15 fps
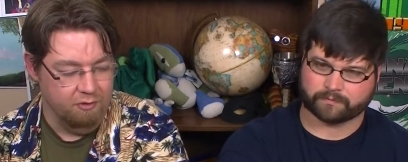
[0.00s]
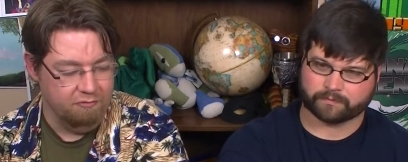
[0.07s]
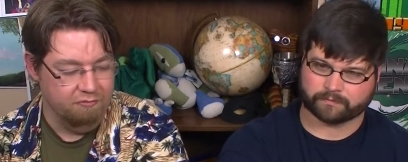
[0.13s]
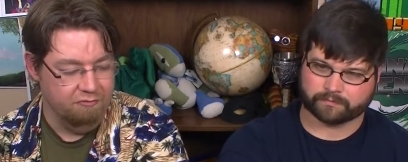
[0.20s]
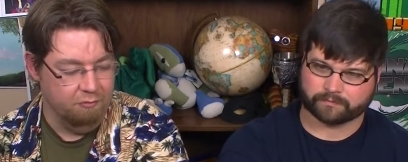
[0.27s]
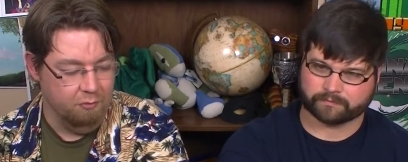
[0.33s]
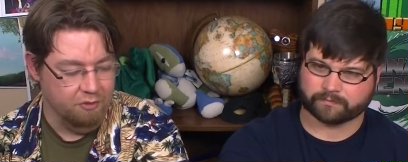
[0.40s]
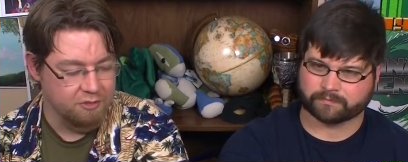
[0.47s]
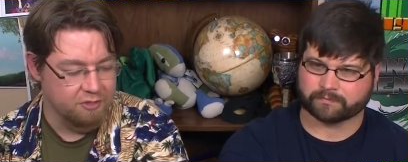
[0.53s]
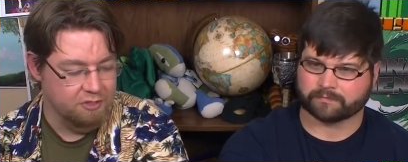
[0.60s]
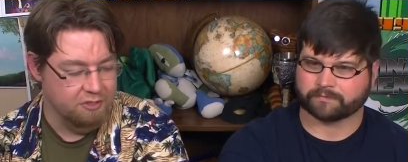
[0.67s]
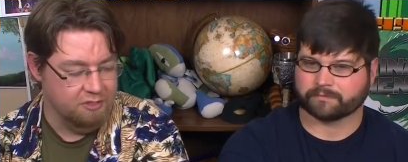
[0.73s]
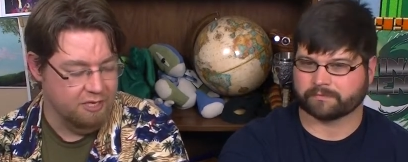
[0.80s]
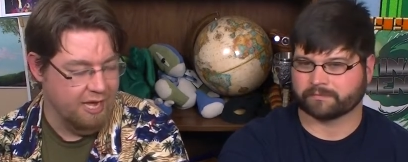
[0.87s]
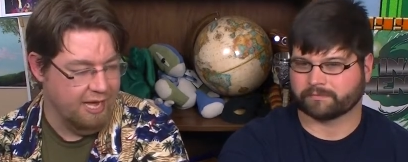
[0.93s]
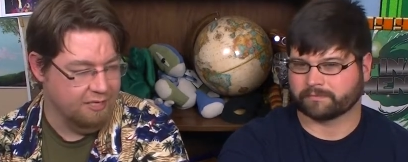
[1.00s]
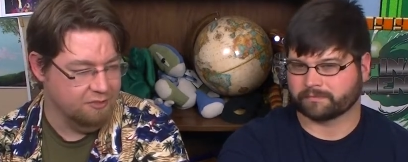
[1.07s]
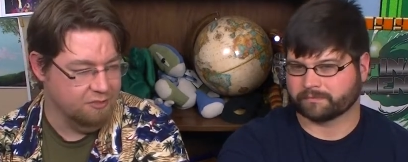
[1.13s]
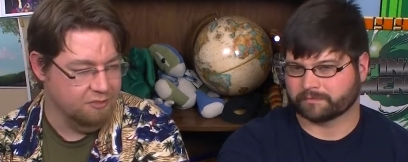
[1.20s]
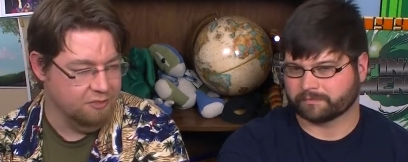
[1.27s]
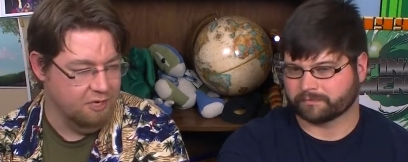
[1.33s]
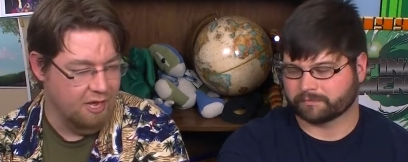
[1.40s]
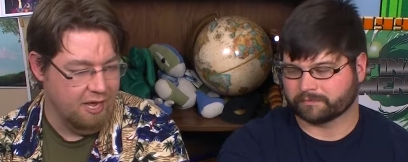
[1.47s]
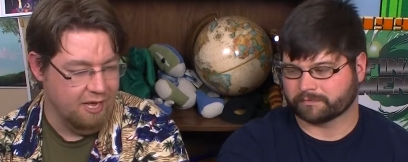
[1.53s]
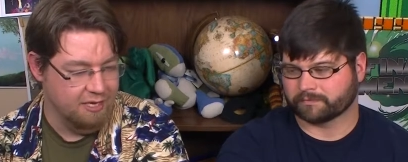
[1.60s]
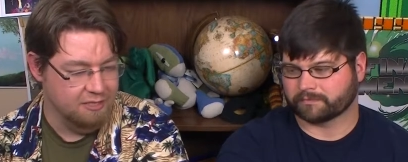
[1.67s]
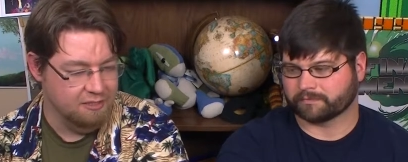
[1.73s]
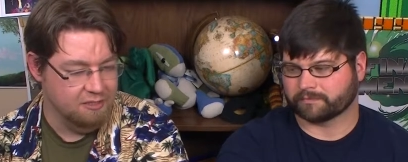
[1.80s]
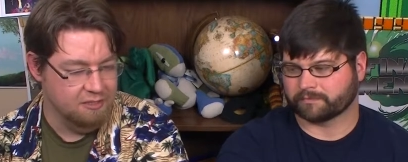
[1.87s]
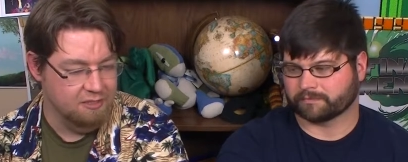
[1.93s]
Speaker 1: are forced to
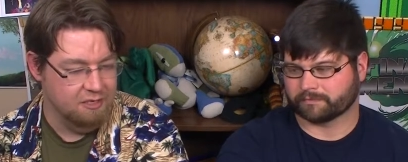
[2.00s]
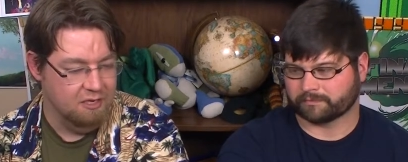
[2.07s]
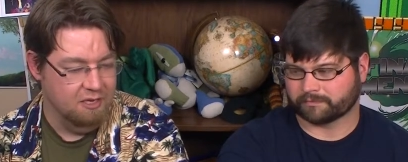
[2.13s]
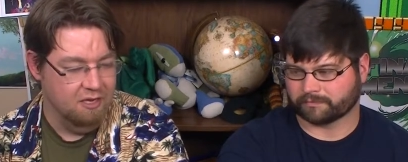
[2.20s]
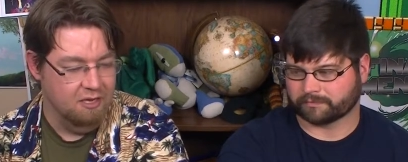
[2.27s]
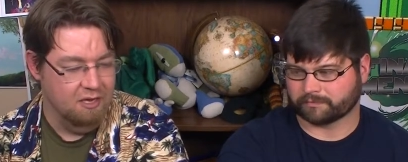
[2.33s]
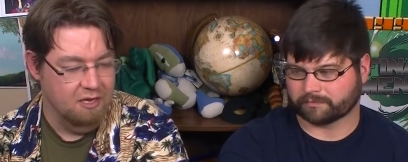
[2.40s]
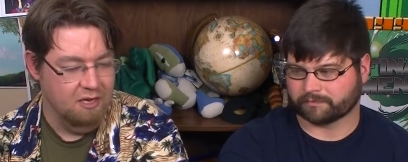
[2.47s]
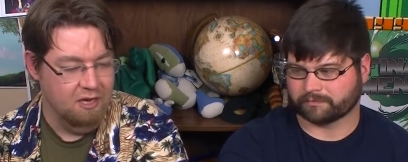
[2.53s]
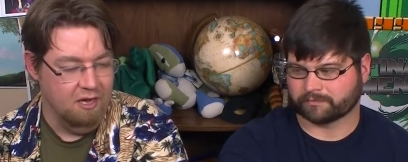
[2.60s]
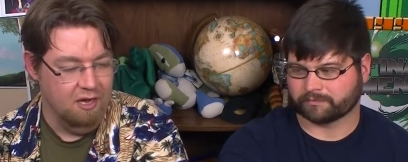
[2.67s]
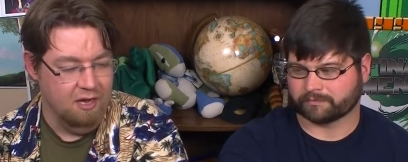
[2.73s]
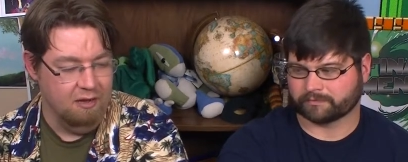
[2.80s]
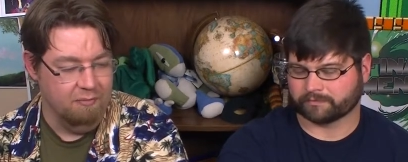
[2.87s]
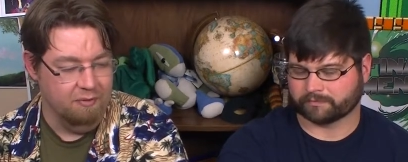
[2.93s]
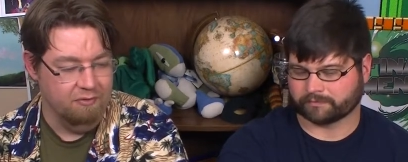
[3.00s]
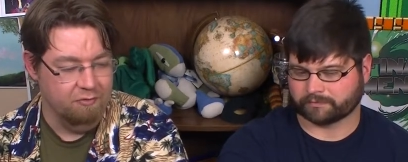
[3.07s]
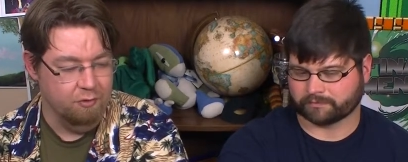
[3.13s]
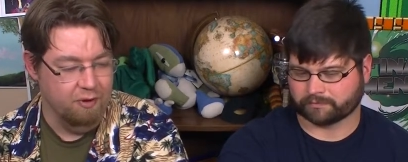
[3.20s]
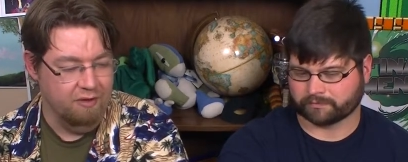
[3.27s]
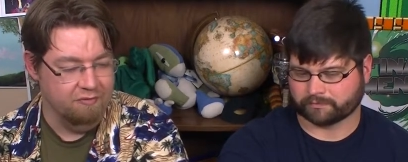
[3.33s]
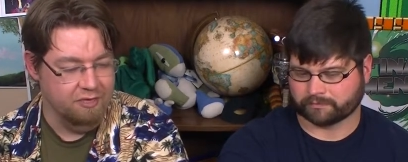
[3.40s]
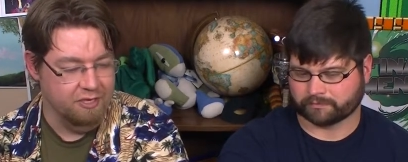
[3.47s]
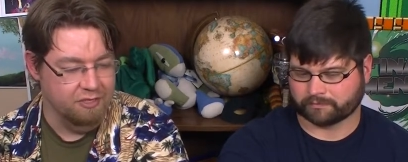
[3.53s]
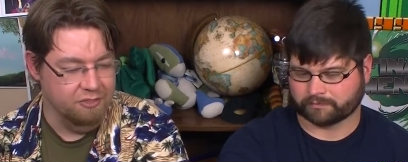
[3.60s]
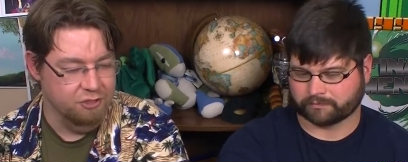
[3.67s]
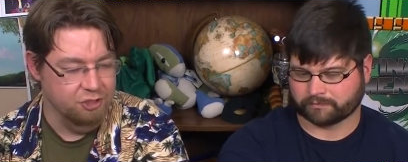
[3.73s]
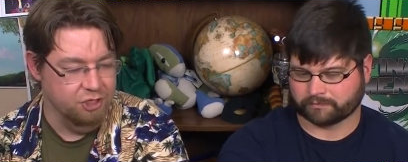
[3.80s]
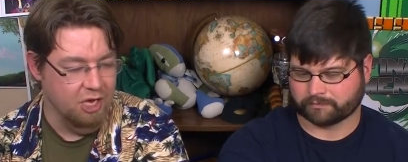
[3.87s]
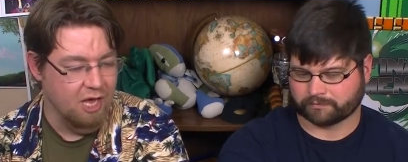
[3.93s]
exercise Mm-hmm. Um, if you have a
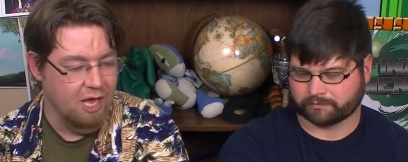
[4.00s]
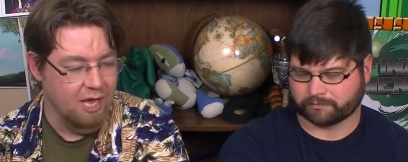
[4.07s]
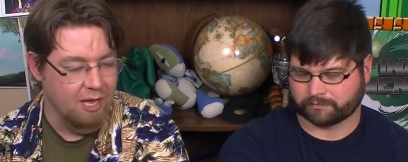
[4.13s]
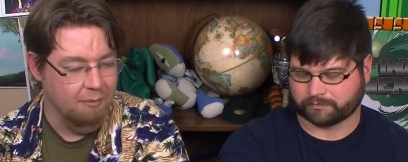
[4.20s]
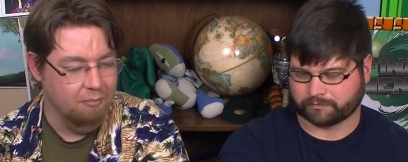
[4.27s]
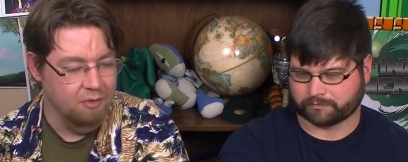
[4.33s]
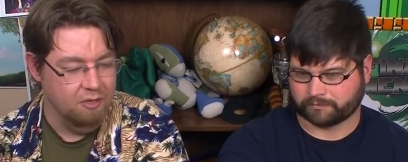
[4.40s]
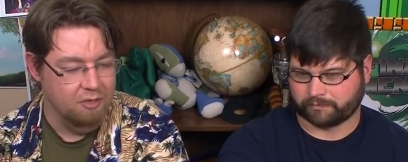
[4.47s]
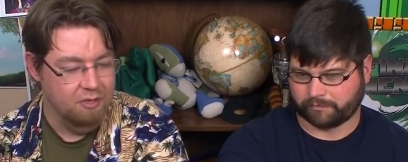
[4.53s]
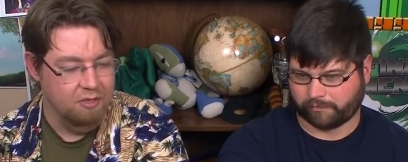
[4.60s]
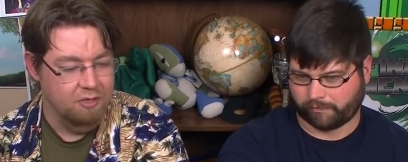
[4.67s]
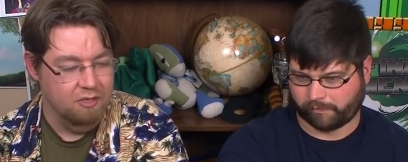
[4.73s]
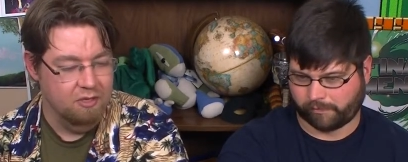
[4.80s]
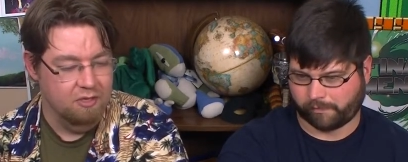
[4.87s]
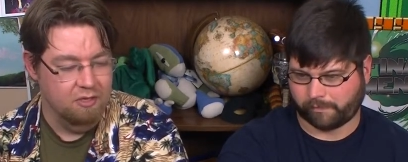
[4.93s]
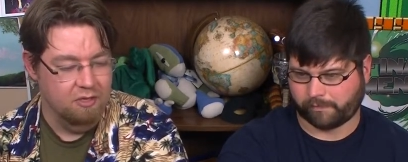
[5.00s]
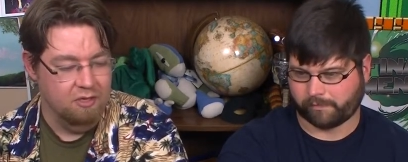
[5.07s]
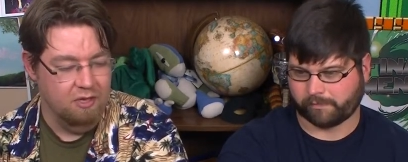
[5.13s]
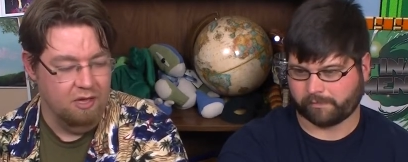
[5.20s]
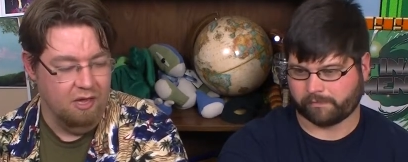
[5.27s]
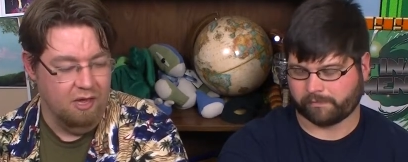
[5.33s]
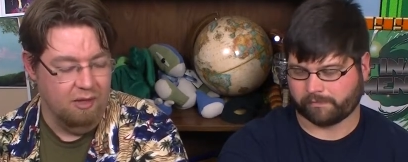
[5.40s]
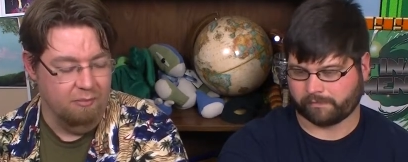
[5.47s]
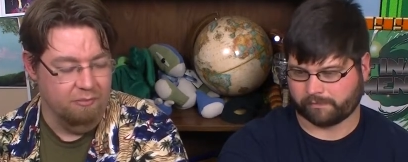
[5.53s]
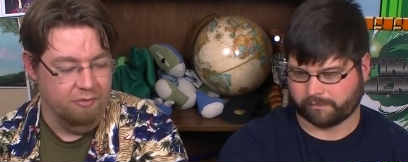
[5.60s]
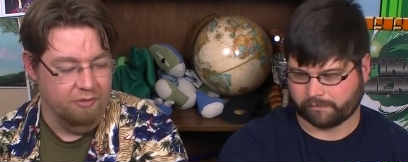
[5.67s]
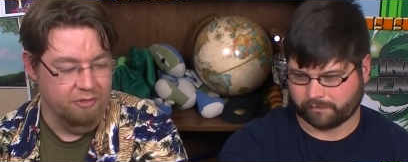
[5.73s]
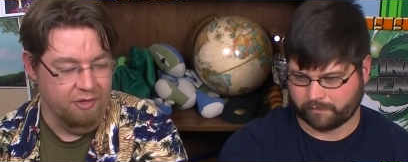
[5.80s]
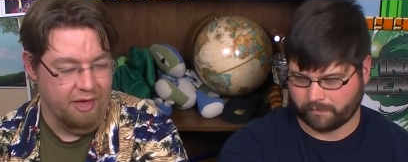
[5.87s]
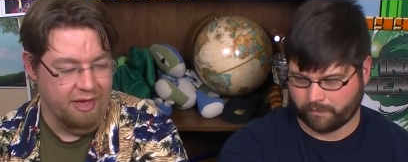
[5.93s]
job um,
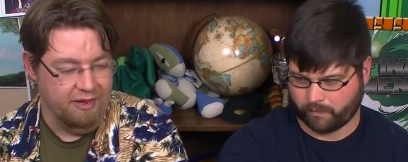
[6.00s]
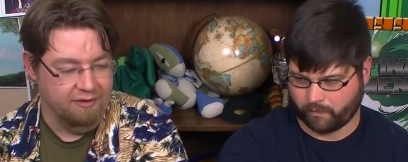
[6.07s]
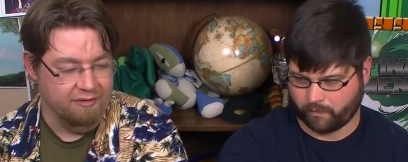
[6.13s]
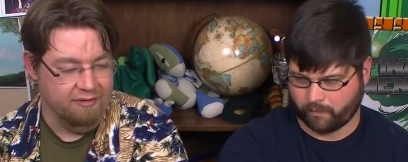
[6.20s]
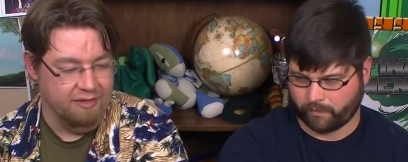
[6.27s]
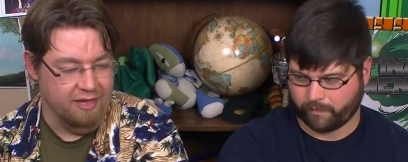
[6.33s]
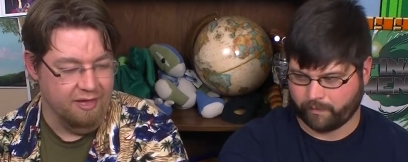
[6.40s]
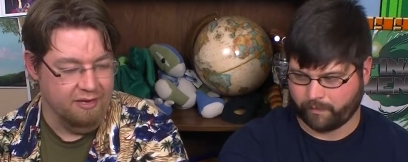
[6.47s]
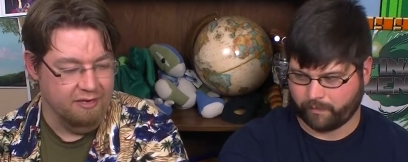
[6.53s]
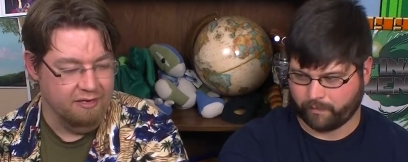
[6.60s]
that that